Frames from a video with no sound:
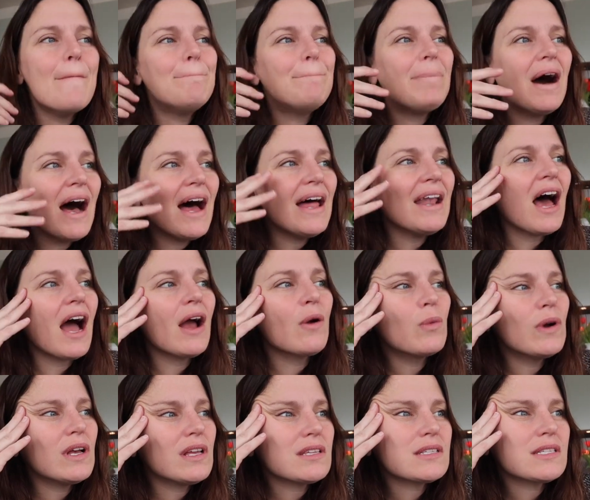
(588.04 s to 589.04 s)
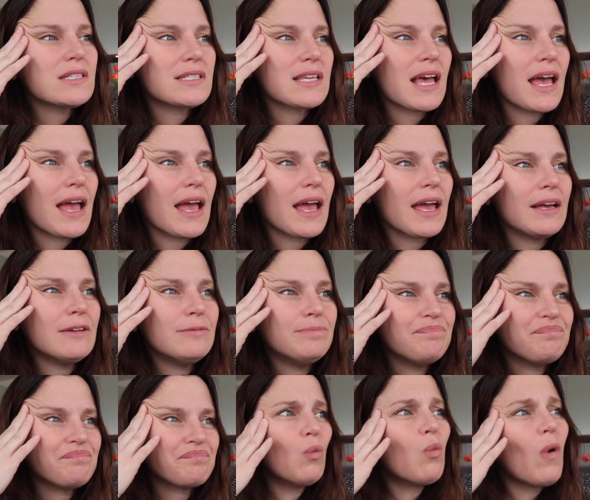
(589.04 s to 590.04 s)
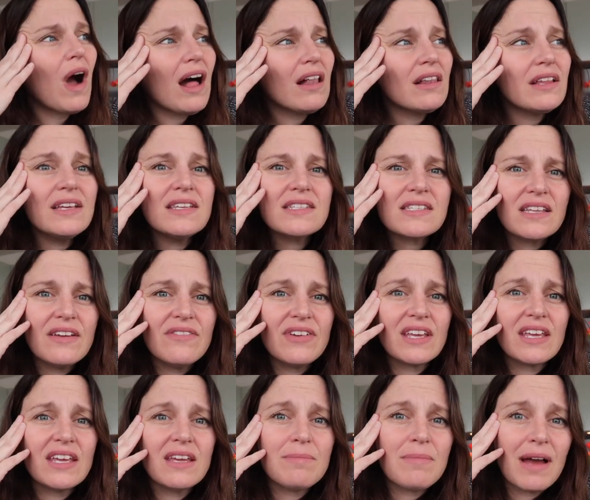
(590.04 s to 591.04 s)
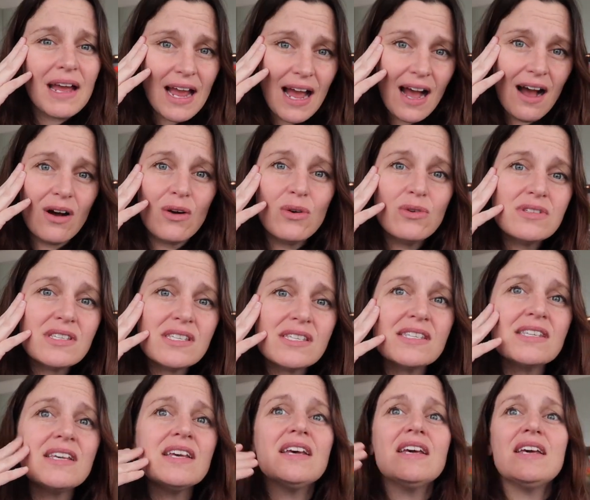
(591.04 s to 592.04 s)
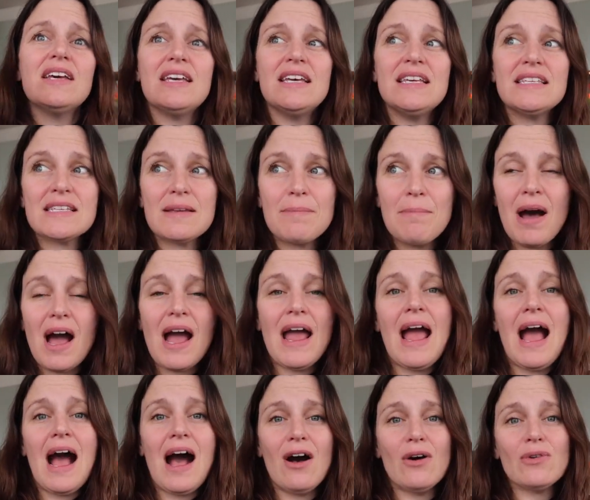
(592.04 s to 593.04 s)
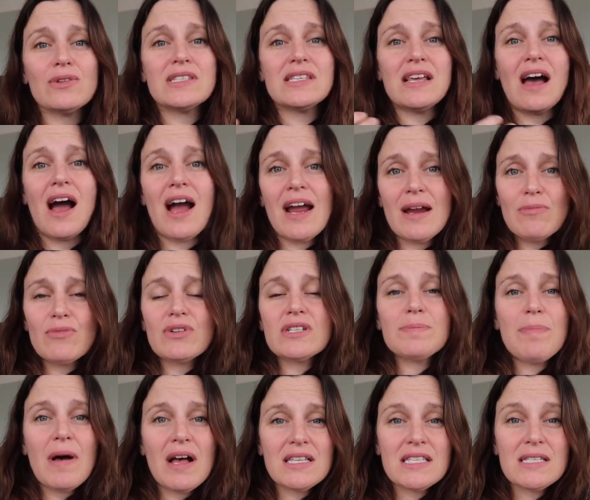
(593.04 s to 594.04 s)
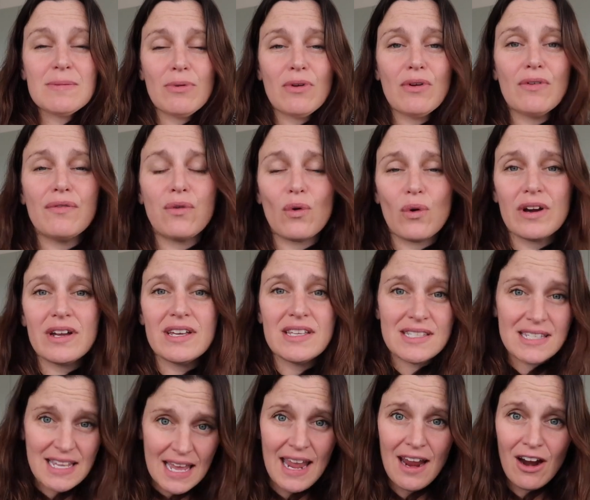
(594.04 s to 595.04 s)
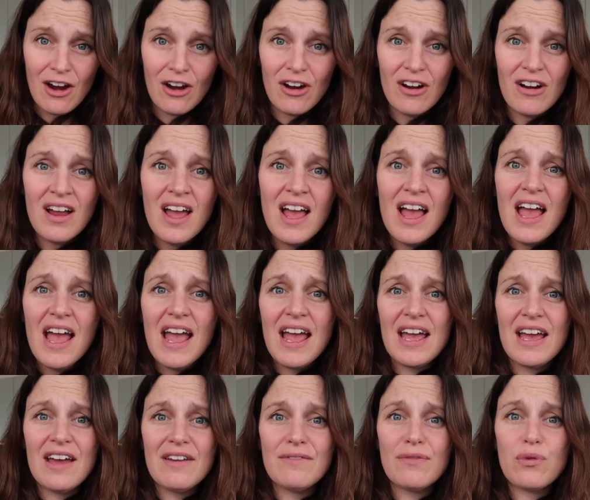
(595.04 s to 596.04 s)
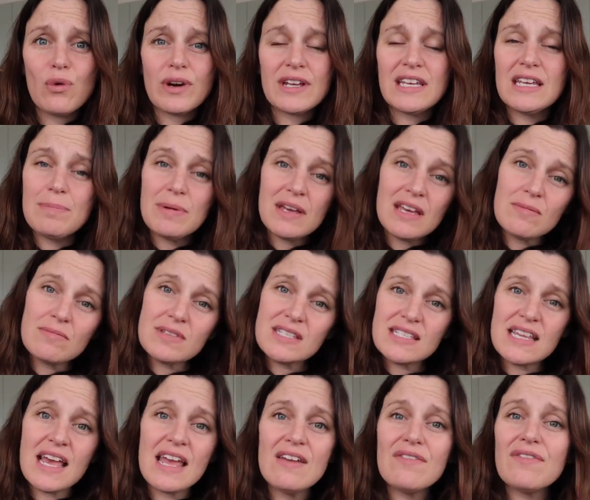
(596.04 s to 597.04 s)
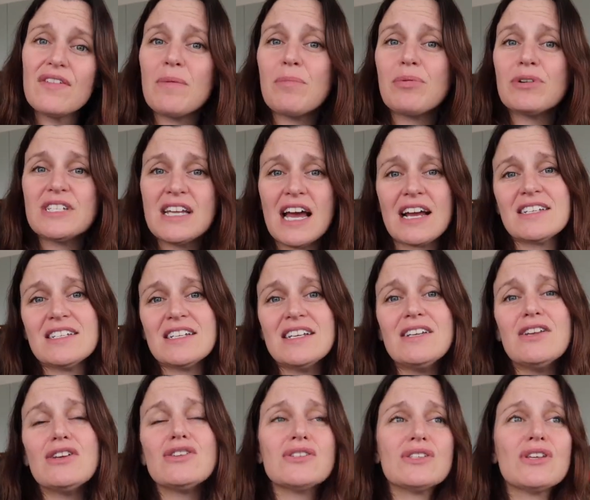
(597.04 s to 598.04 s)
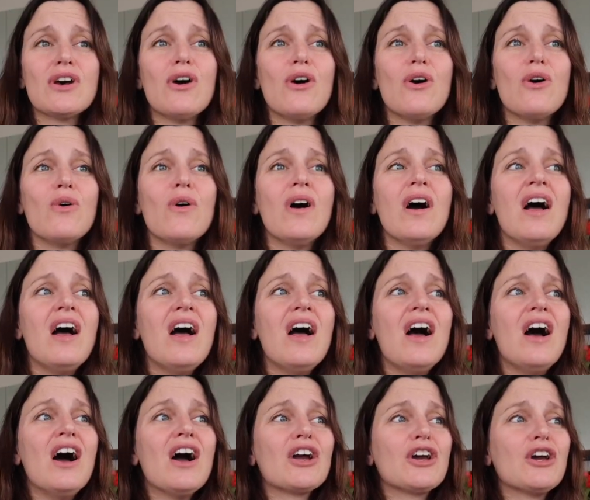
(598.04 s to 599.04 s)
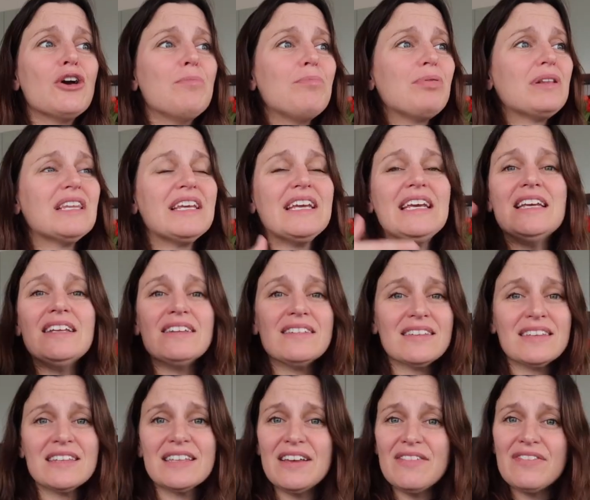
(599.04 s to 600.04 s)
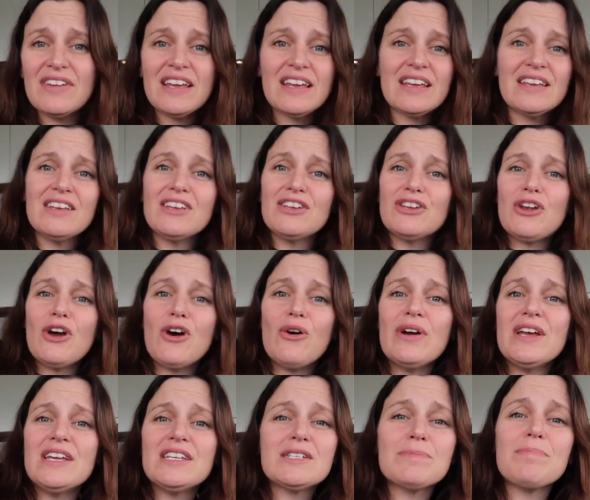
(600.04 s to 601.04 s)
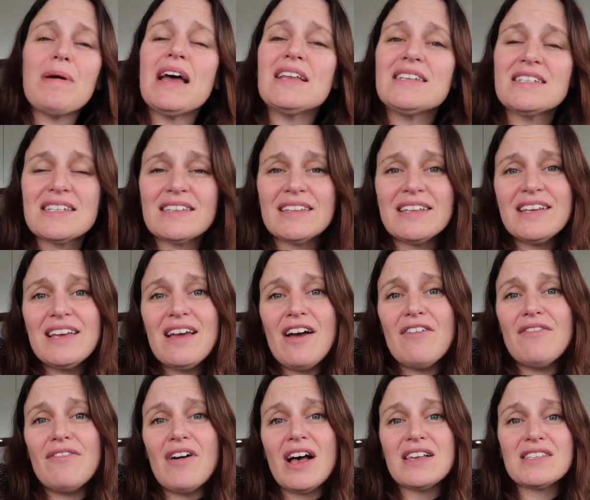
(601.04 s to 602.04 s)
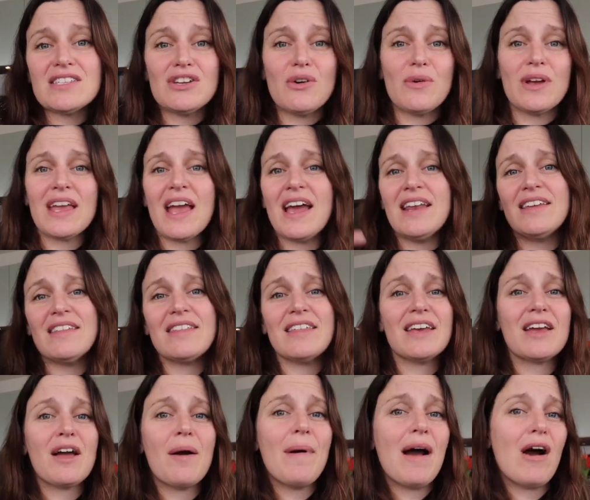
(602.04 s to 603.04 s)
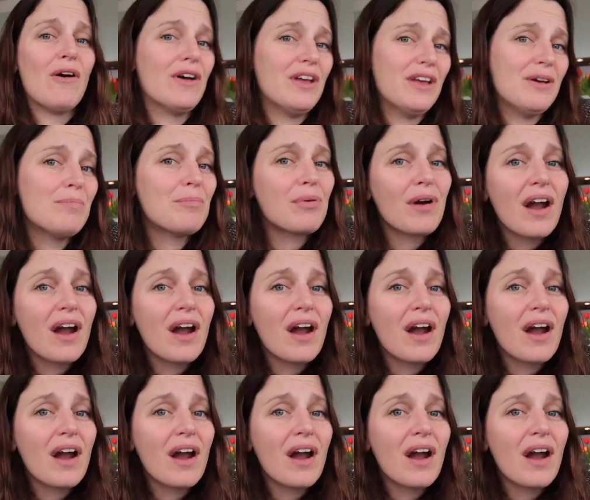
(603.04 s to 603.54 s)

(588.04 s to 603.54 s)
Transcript: But I will say, while he's living in my house, he's in my house, I'm responsible for his care and for keeping him safe and protected. So complete living, you know, independently of us knowing anything about him